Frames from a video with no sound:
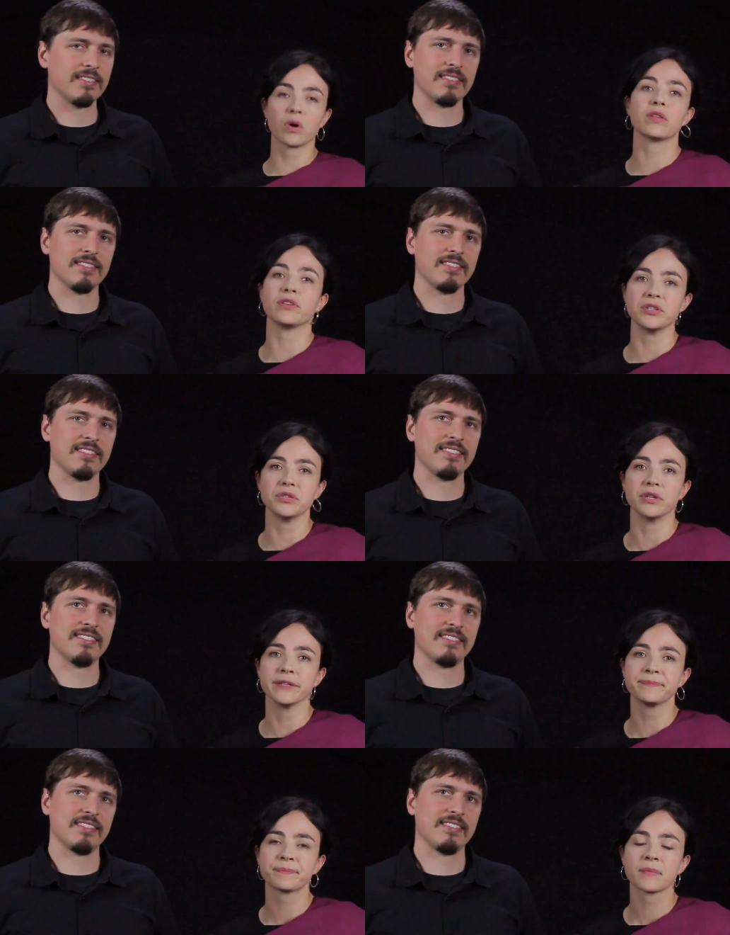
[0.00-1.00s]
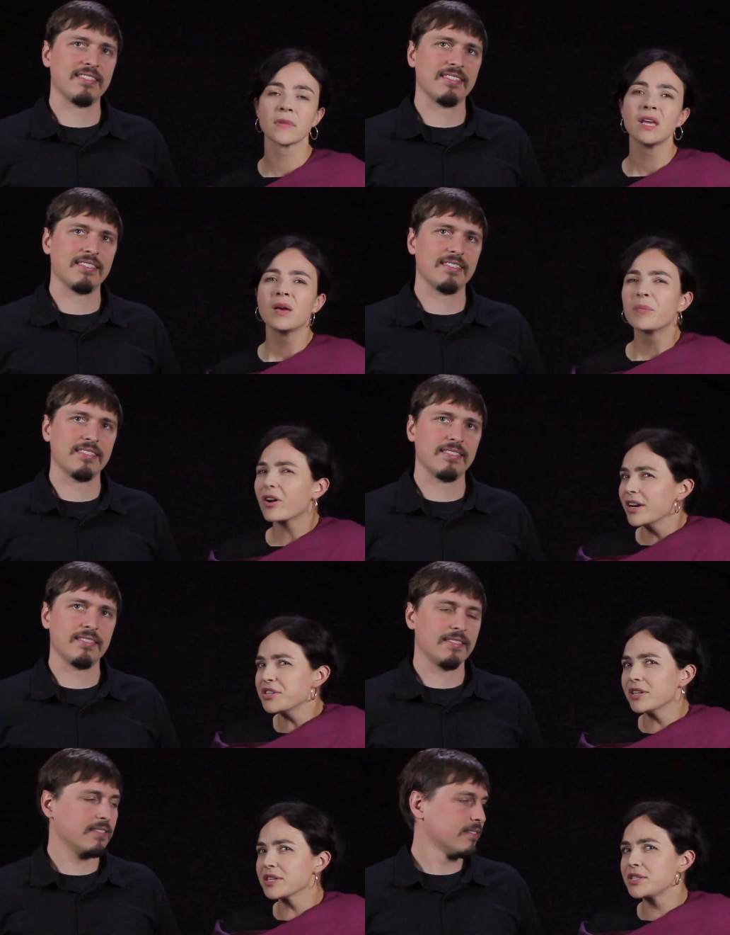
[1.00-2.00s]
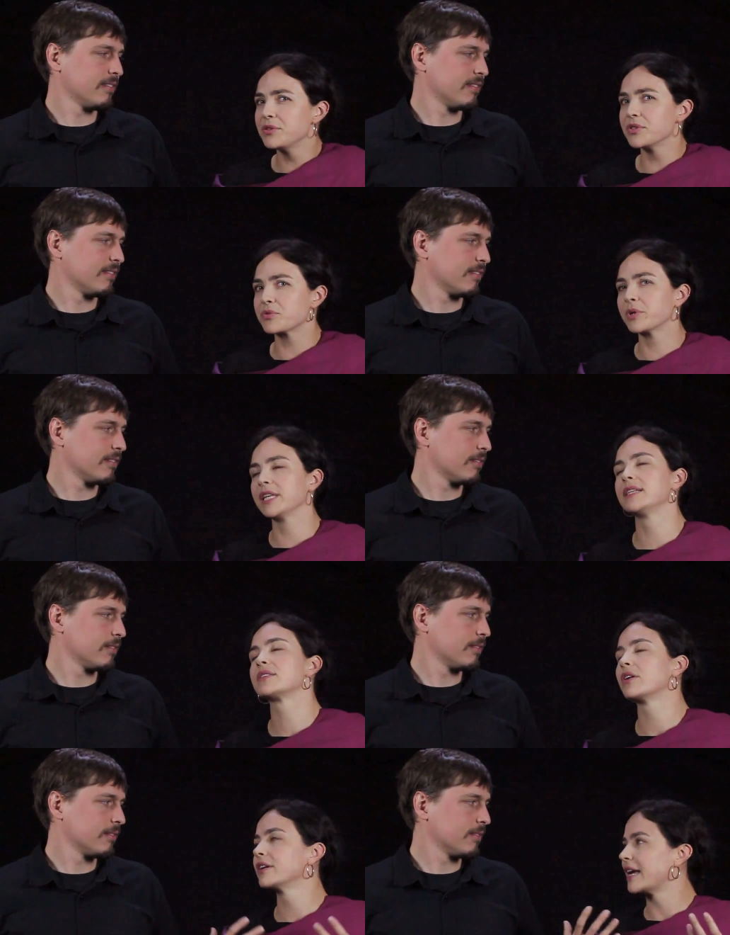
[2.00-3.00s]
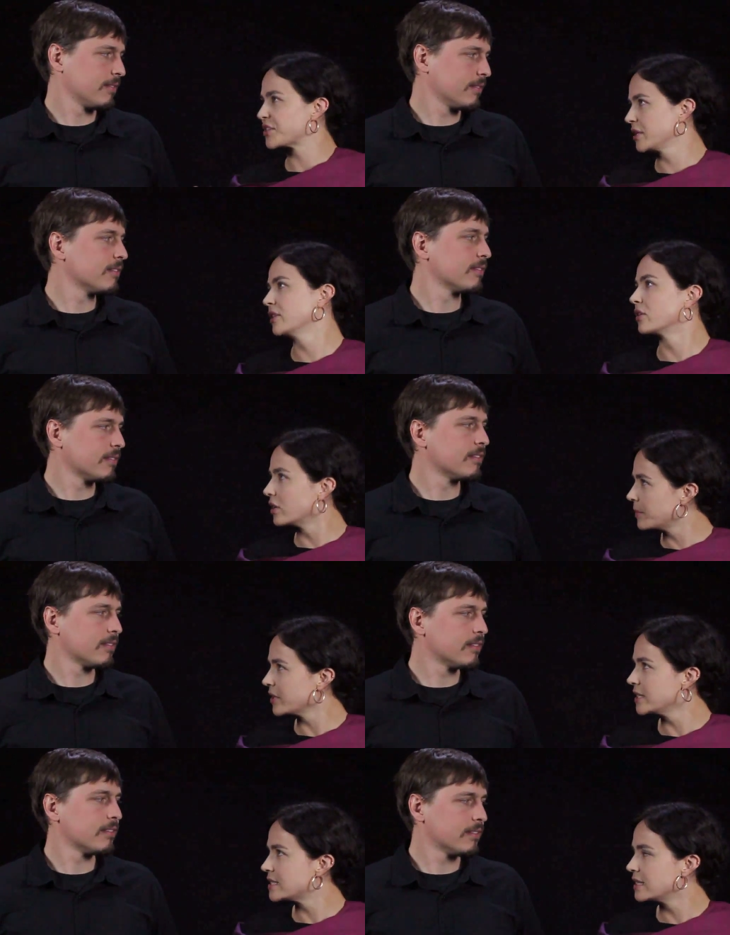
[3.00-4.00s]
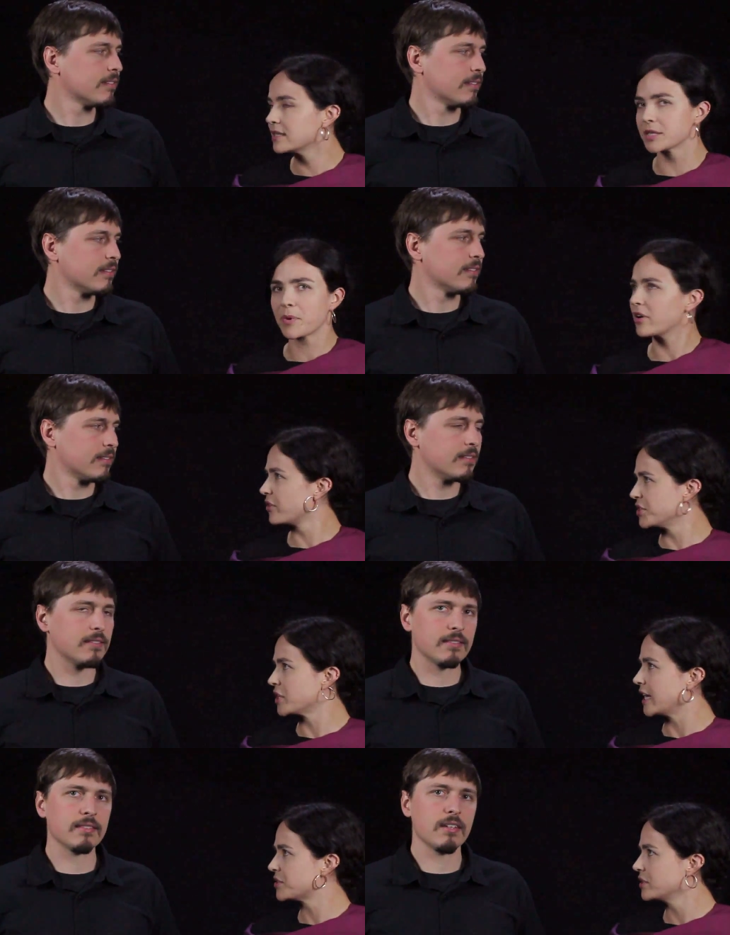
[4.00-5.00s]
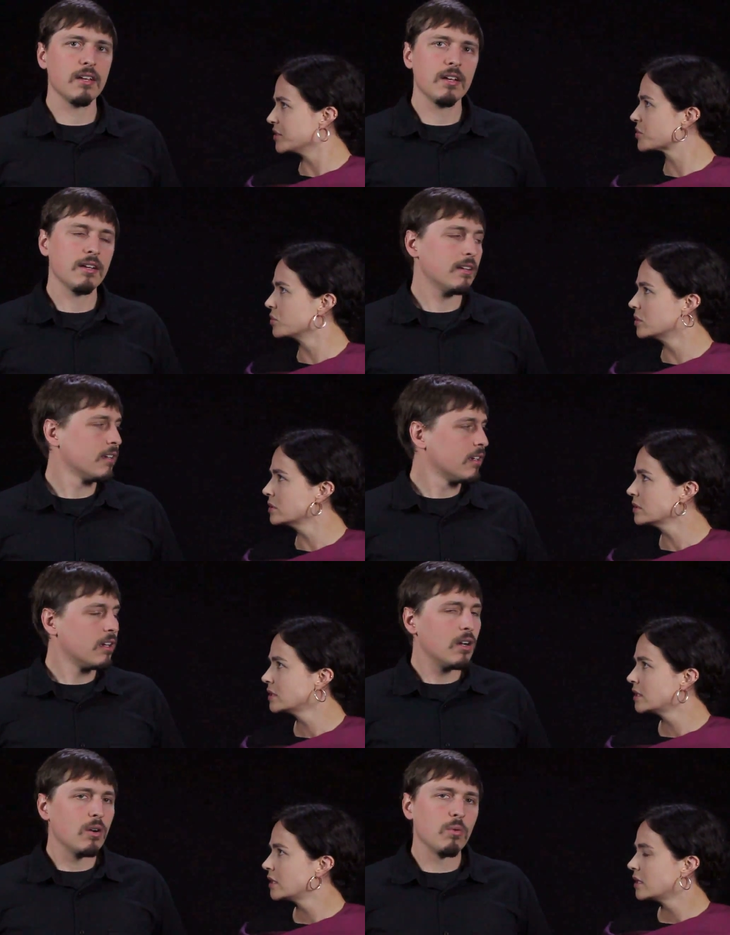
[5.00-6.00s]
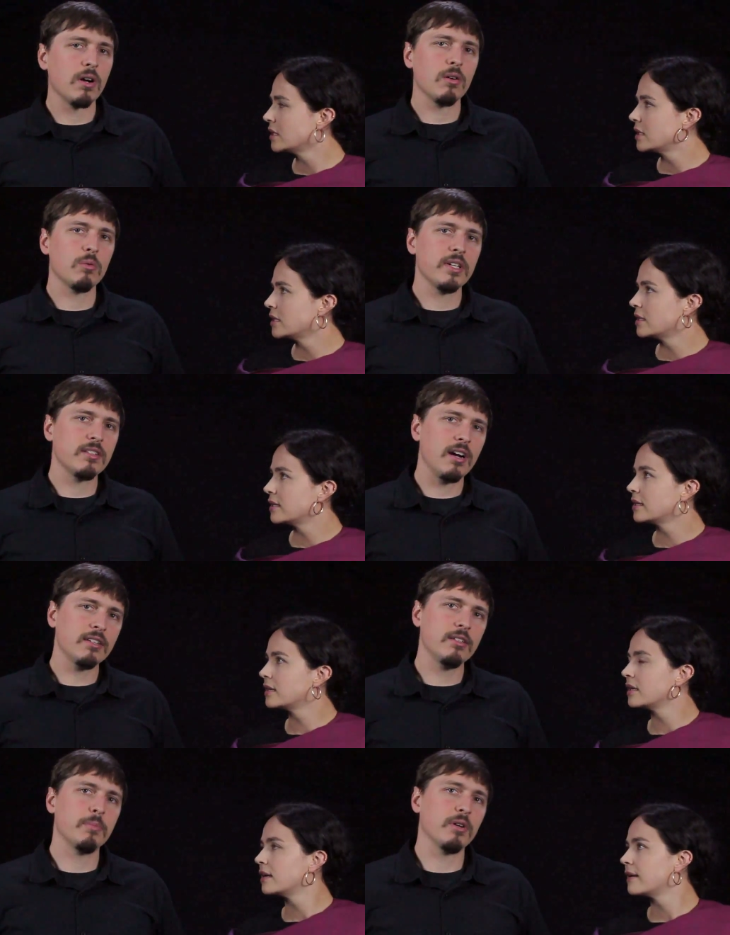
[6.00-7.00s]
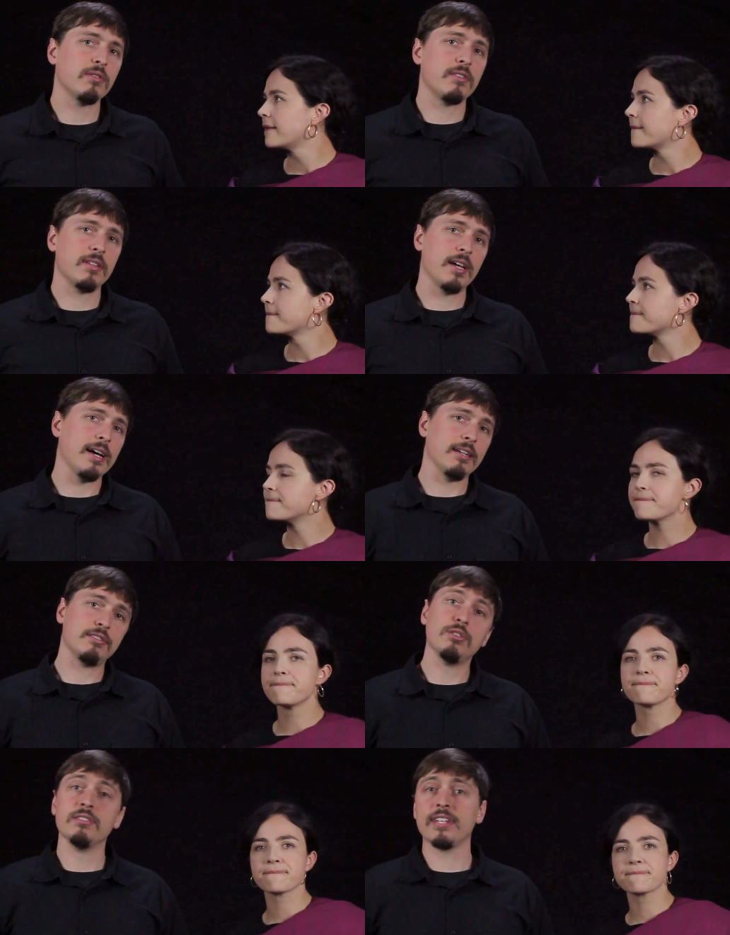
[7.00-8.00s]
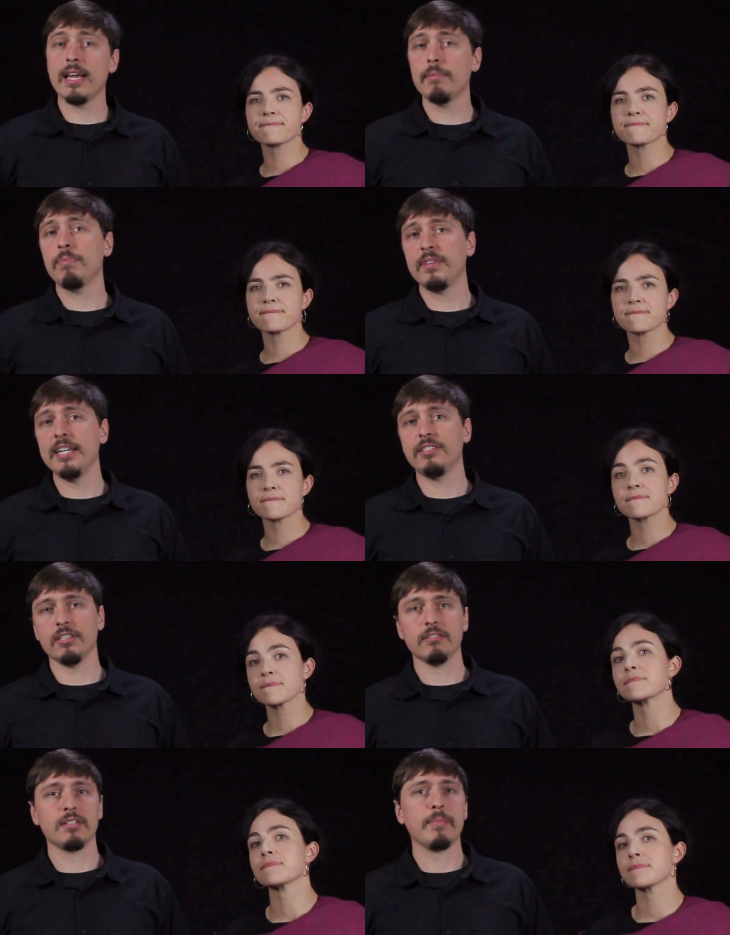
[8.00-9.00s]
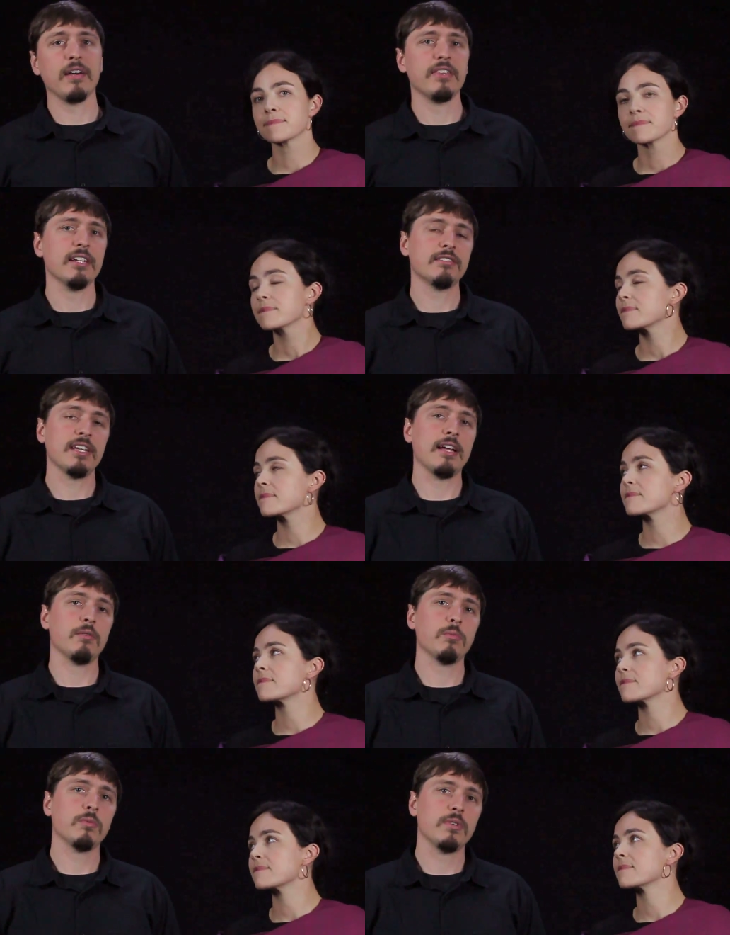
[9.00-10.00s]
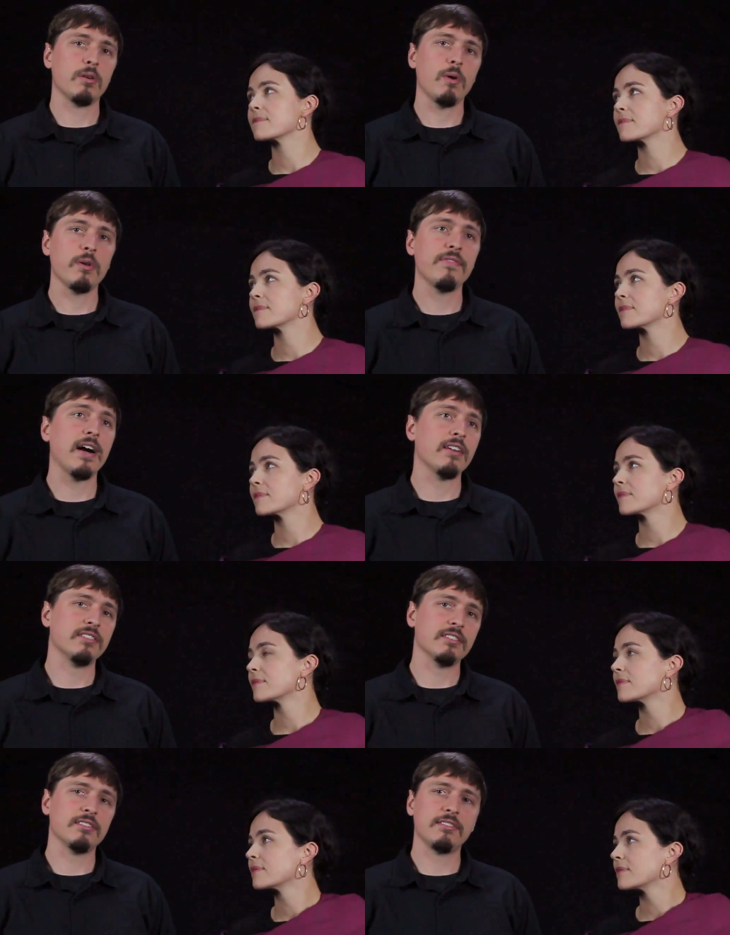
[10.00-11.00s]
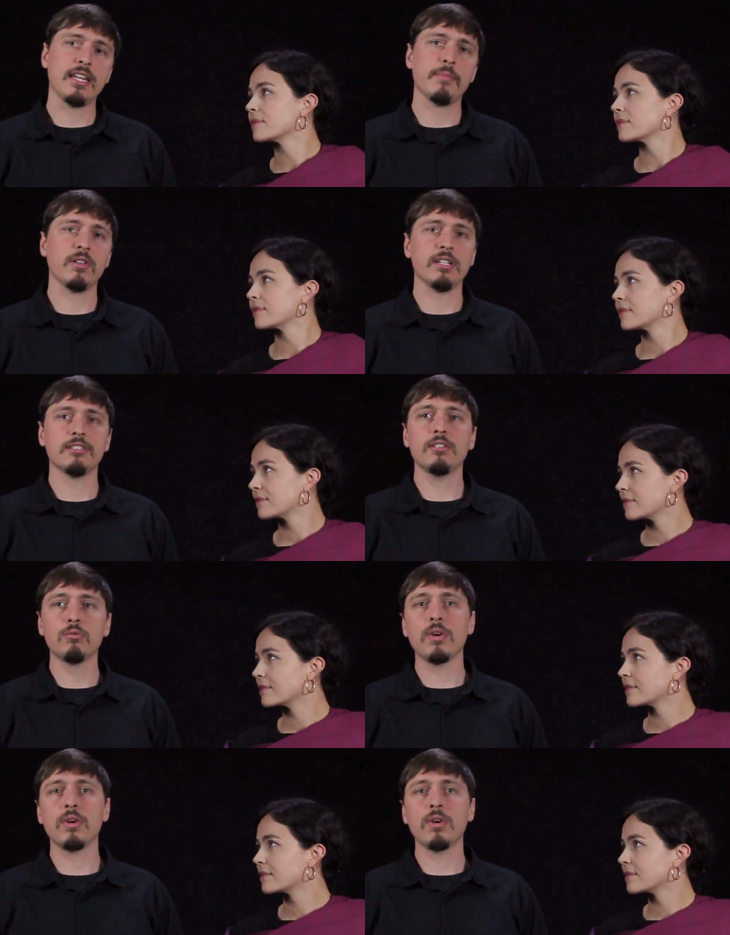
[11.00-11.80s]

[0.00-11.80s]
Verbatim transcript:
Speaker 1: work that they're doing. But are engineering students really starting to actually learn about these things as part of their education in school?
Speaker 2: Well, we talked to both uh, students and teachers about this, and you know what we found is that sustainability is still